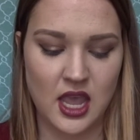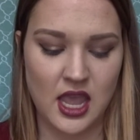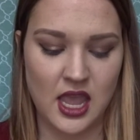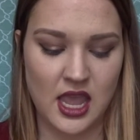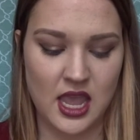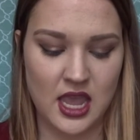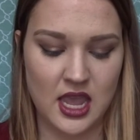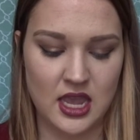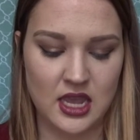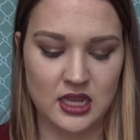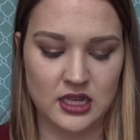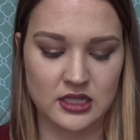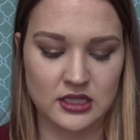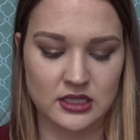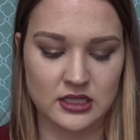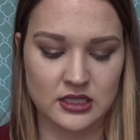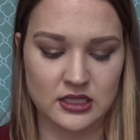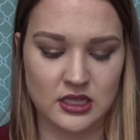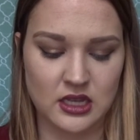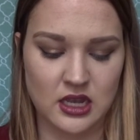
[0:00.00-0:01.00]

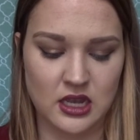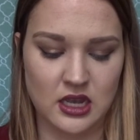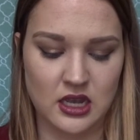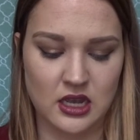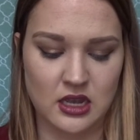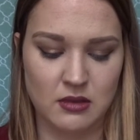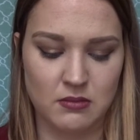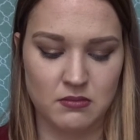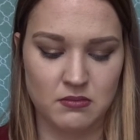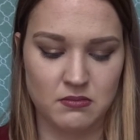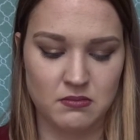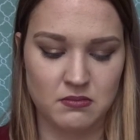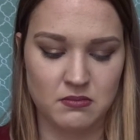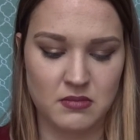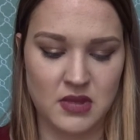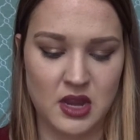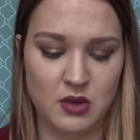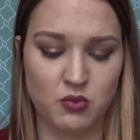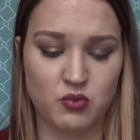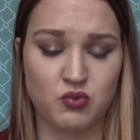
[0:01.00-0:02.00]
and
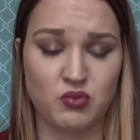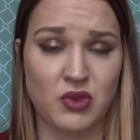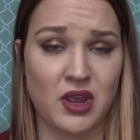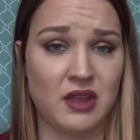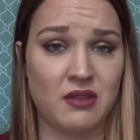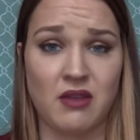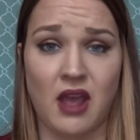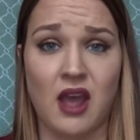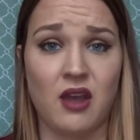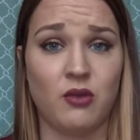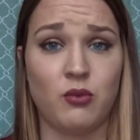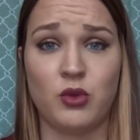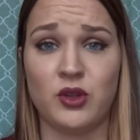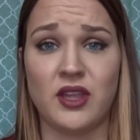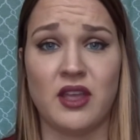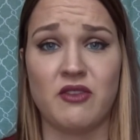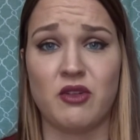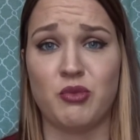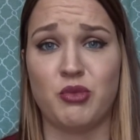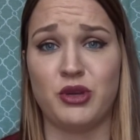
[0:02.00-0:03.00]
I will
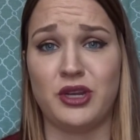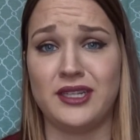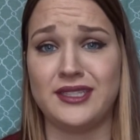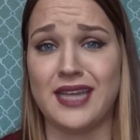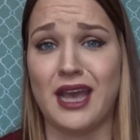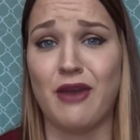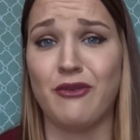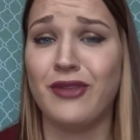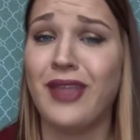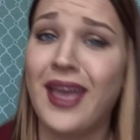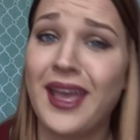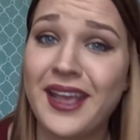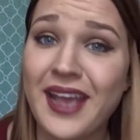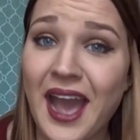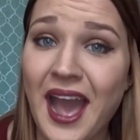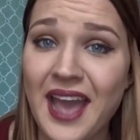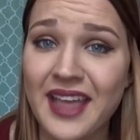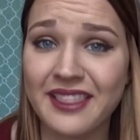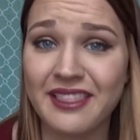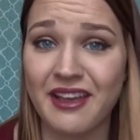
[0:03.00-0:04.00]
never put it down. Like,
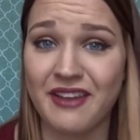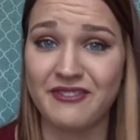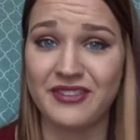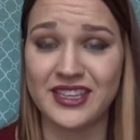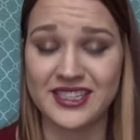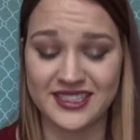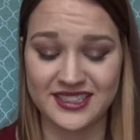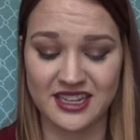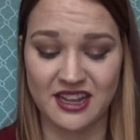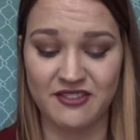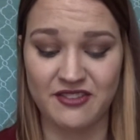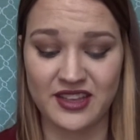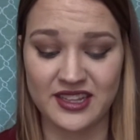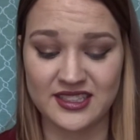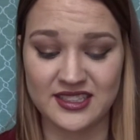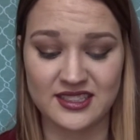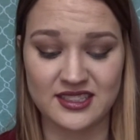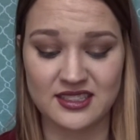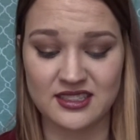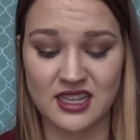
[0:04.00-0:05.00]
I love this stuff.
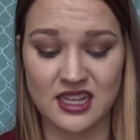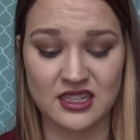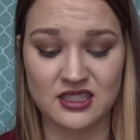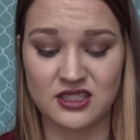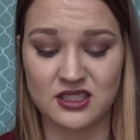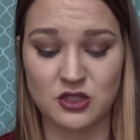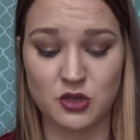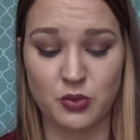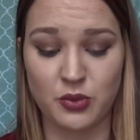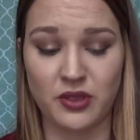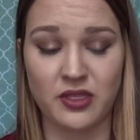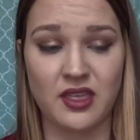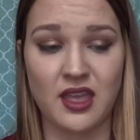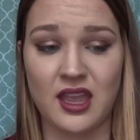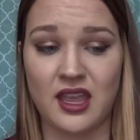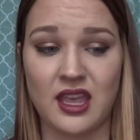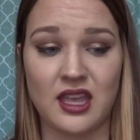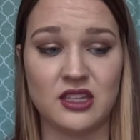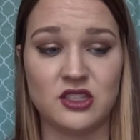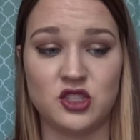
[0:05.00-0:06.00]
It's super
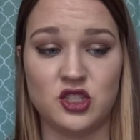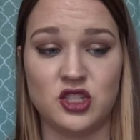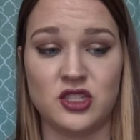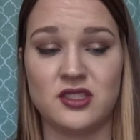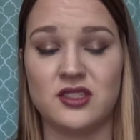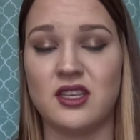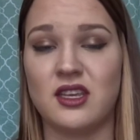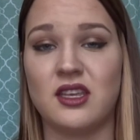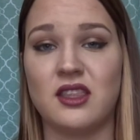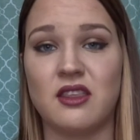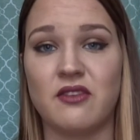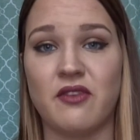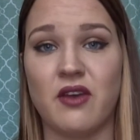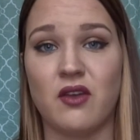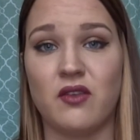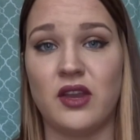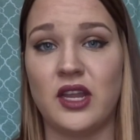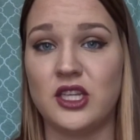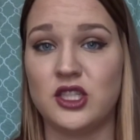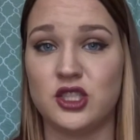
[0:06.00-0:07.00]
thick. It's just like the
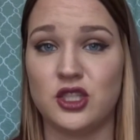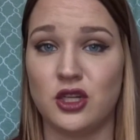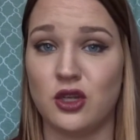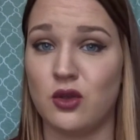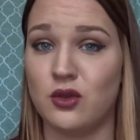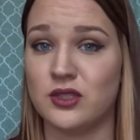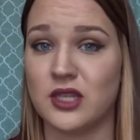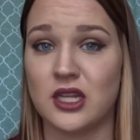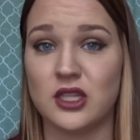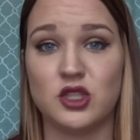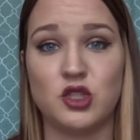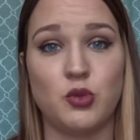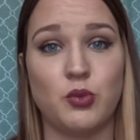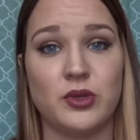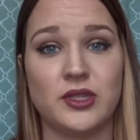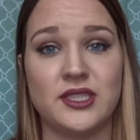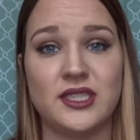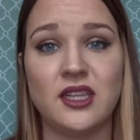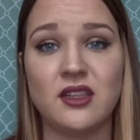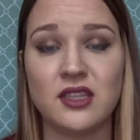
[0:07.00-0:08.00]
foundation. It goes on
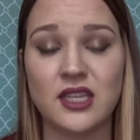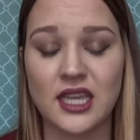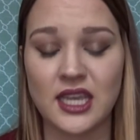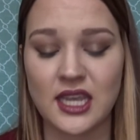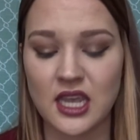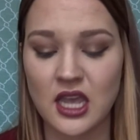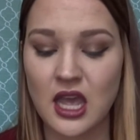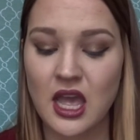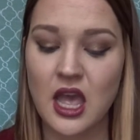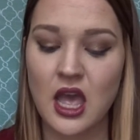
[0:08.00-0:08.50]
super silky.